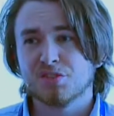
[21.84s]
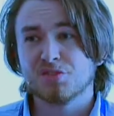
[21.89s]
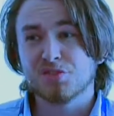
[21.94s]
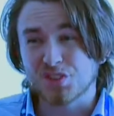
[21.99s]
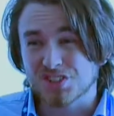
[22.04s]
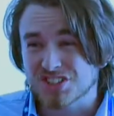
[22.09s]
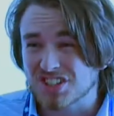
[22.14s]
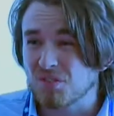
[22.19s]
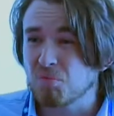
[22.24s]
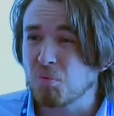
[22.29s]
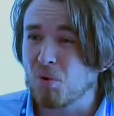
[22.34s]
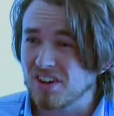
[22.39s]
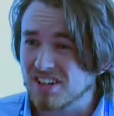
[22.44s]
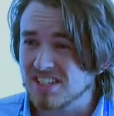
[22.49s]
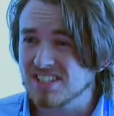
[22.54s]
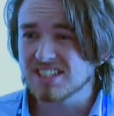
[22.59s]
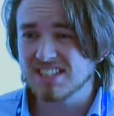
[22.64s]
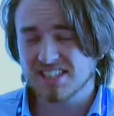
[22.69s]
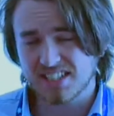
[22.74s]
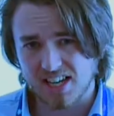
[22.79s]
First off, what
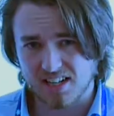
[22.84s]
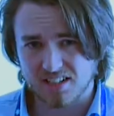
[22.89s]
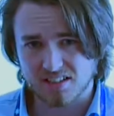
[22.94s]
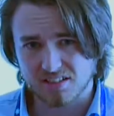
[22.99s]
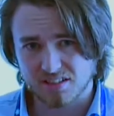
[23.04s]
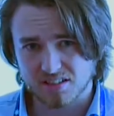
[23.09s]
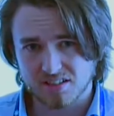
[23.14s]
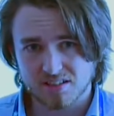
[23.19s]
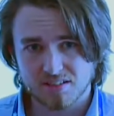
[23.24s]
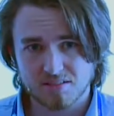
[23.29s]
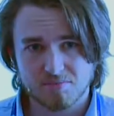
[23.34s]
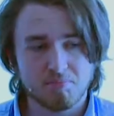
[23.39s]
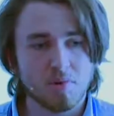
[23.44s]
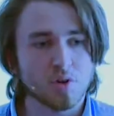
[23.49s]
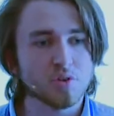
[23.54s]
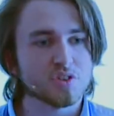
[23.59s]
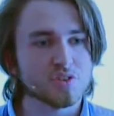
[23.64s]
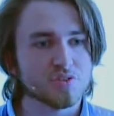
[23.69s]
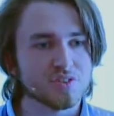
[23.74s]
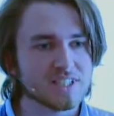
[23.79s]
is intelligence?
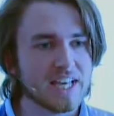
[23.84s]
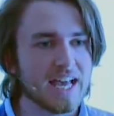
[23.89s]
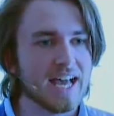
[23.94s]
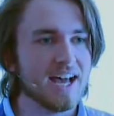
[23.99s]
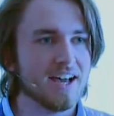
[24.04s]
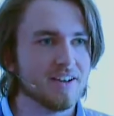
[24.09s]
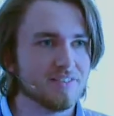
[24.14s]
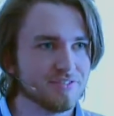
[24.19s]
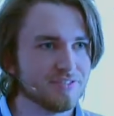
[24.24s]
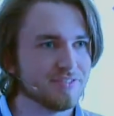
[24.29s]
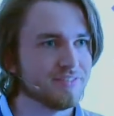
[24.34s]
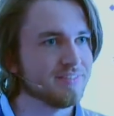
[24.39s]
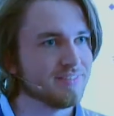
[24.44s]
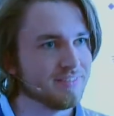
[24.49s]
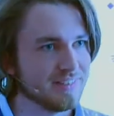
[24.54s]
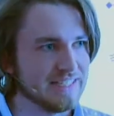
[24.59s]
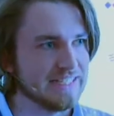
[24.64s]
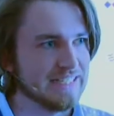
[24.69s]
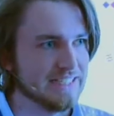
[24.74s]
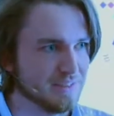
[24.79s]
Most of us have
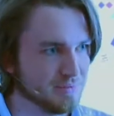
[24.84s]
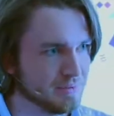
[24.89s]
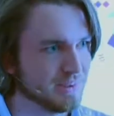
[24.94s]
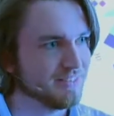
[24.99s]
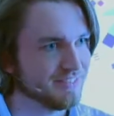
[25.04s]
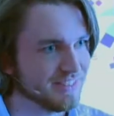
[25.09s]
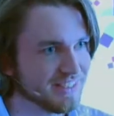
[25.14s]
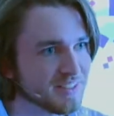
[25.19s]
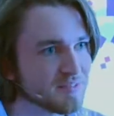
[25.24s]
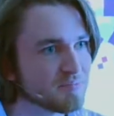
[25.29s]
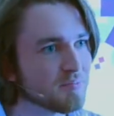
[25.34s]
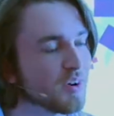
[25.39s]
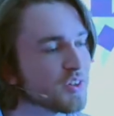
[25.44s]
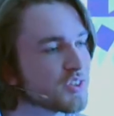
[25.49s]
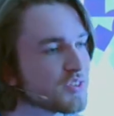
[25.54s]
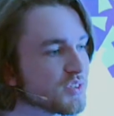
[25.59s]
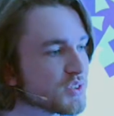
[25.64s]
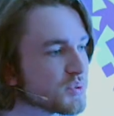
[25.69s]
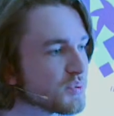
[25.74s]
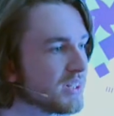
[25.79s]
a little bit of it.
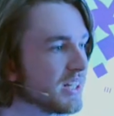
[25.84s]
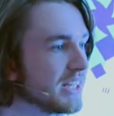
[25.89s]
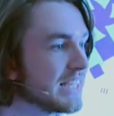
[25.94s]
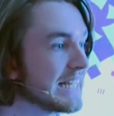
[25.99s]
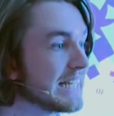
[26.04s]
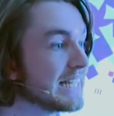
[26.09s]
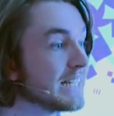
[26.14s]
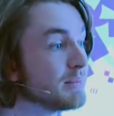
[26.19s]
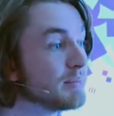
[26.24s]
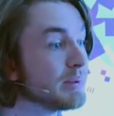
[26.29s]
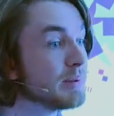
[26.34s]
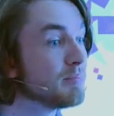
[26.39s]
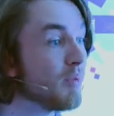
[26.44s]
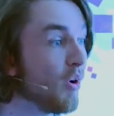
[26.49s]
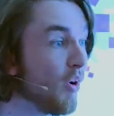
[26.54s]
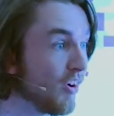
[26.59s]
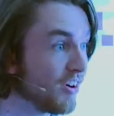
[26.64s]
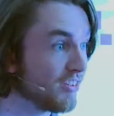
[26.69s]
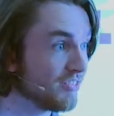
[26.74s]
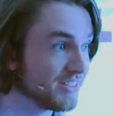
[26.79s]
Most of us would like a little bit
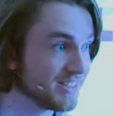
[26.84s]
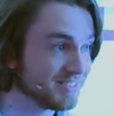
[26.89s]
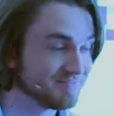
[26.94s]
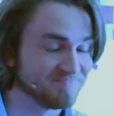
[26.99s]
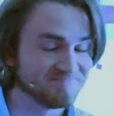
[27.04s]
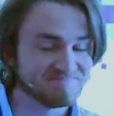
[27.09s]
more of it.